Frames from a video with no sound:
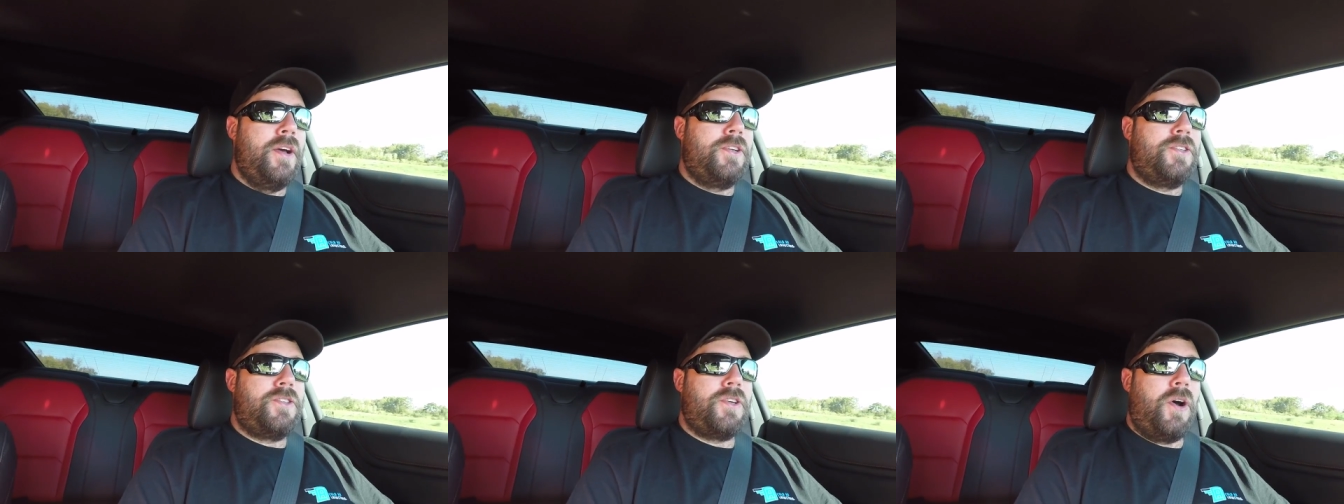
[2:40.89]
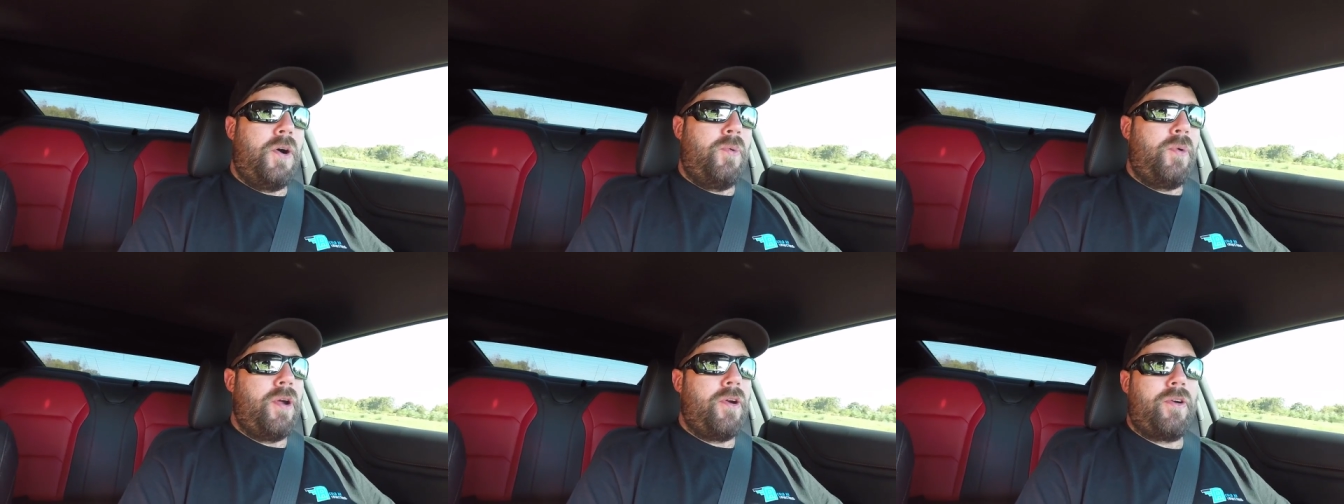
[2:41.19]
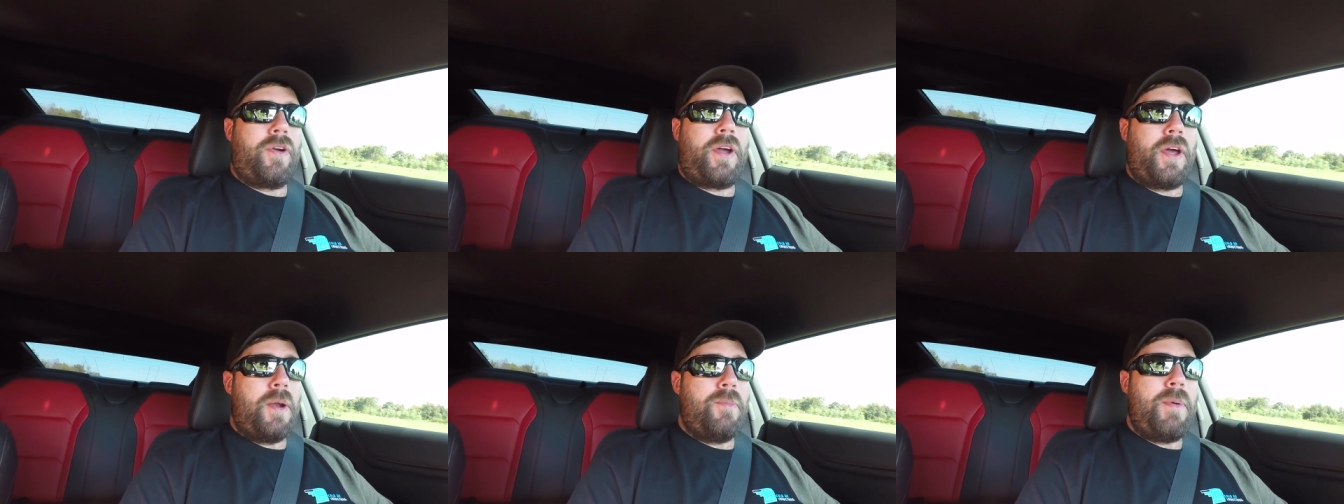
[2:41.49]
So we
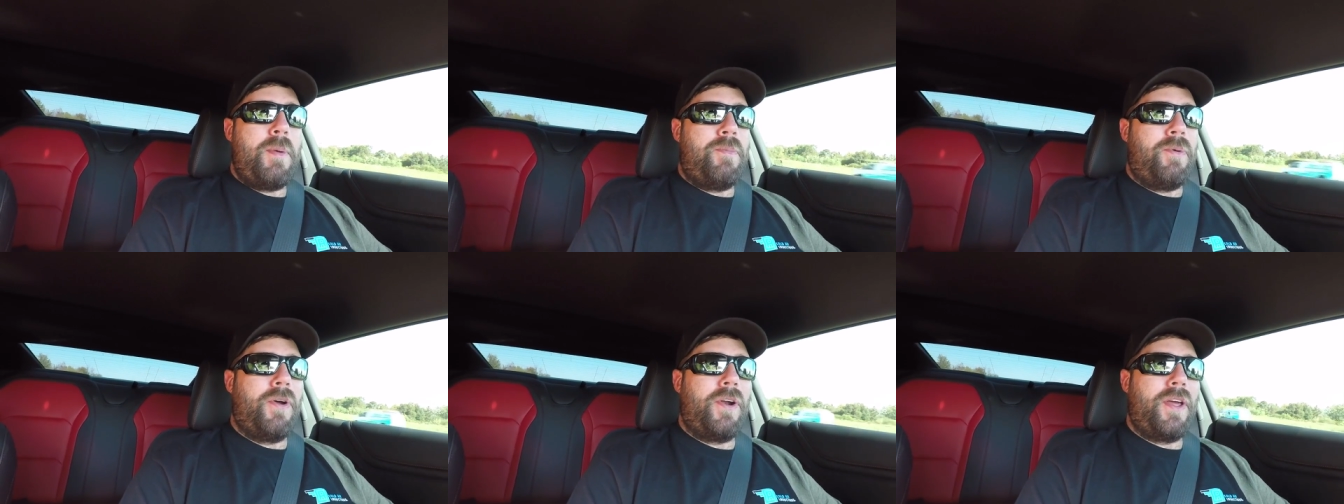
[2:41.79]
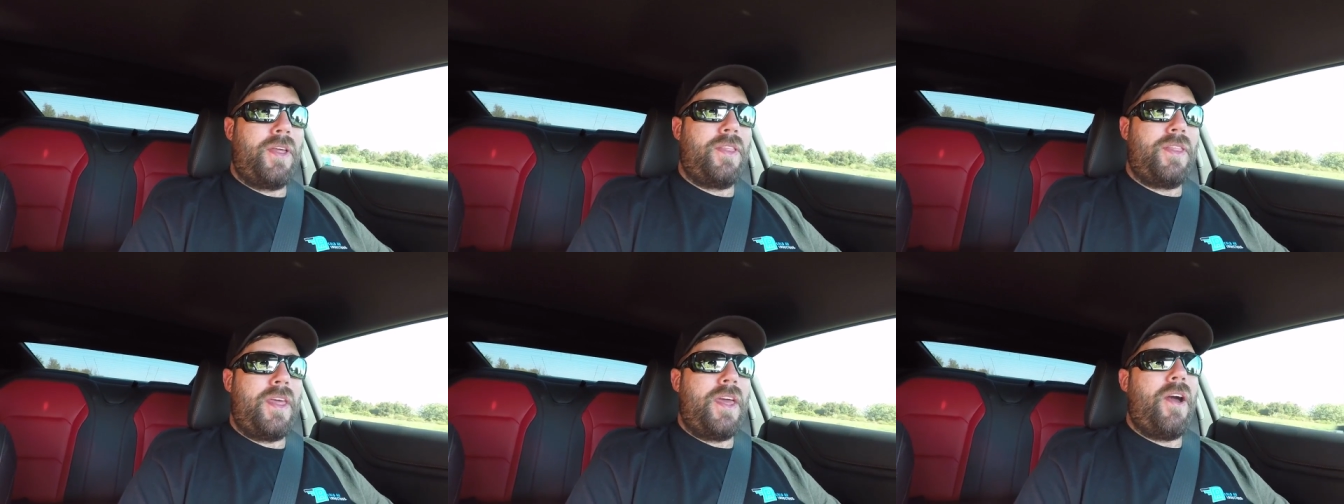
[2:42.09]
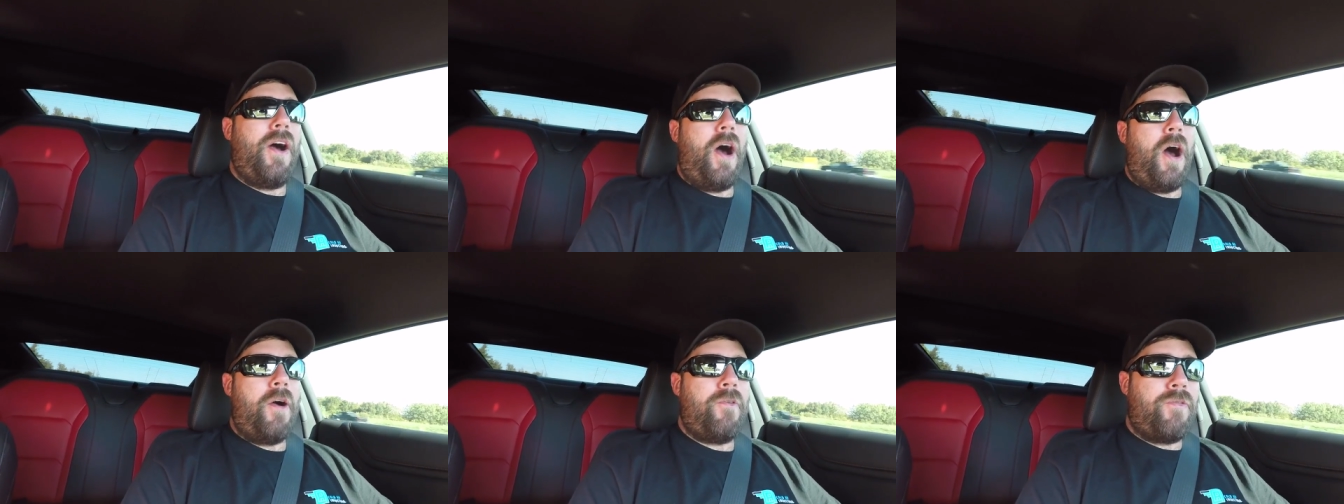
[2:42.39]
are gonna be putting the
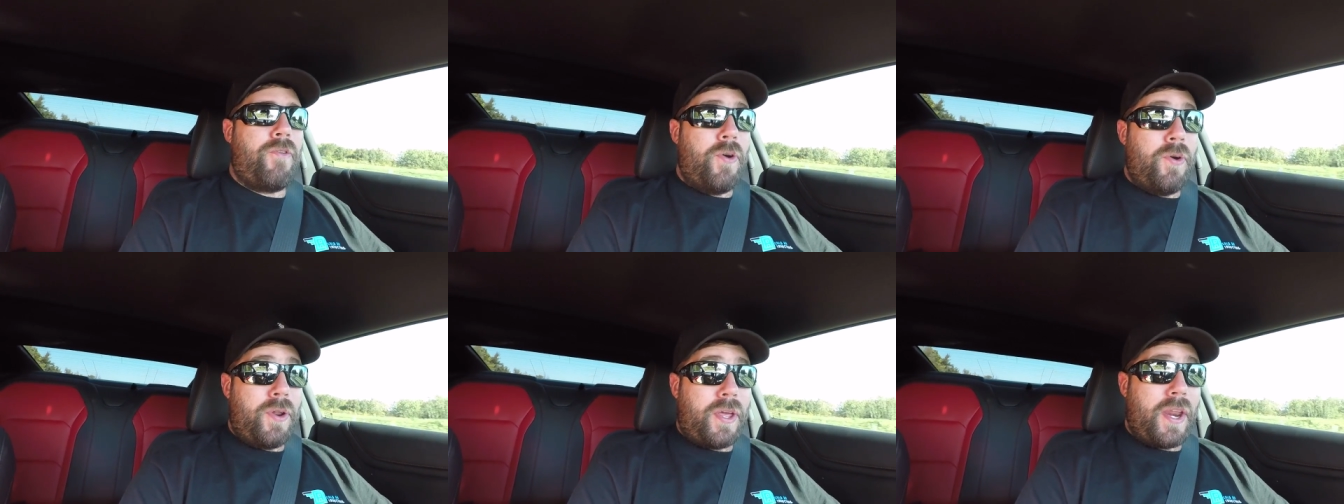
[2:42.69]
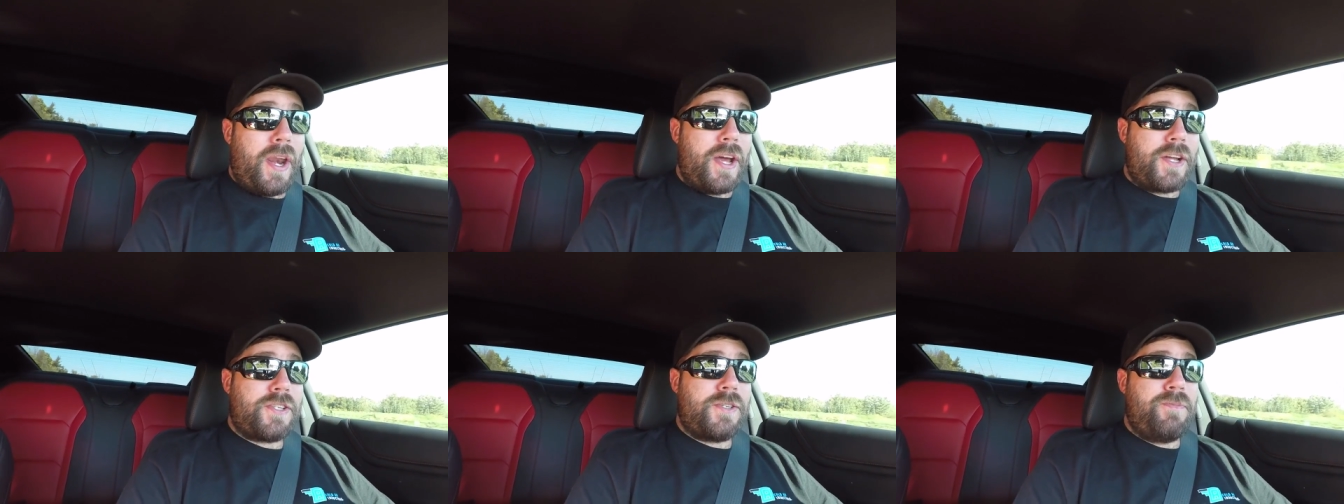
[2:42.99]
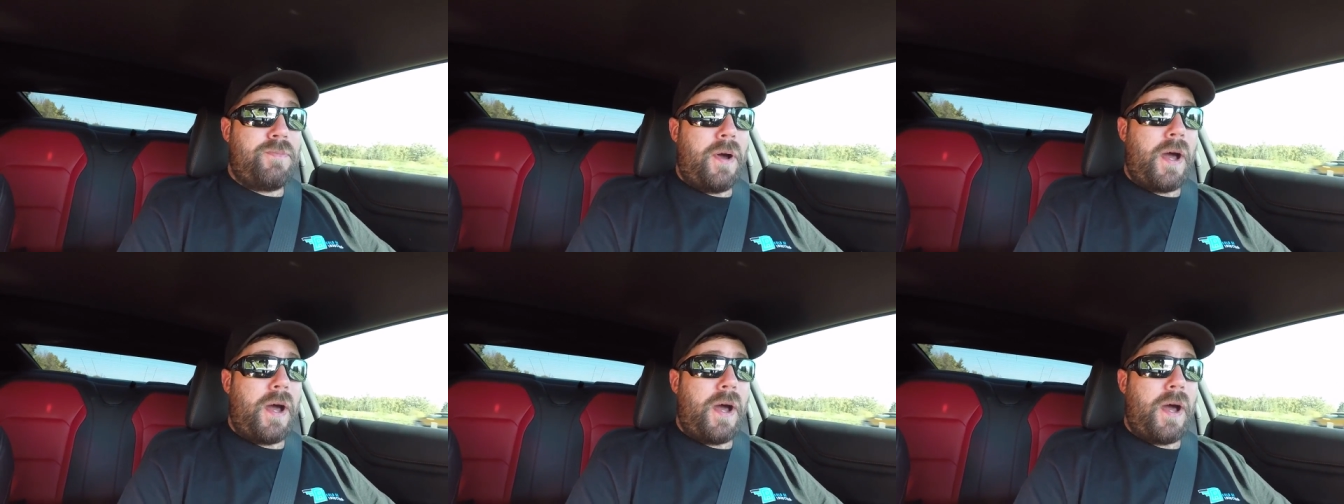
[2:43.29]
off-road connection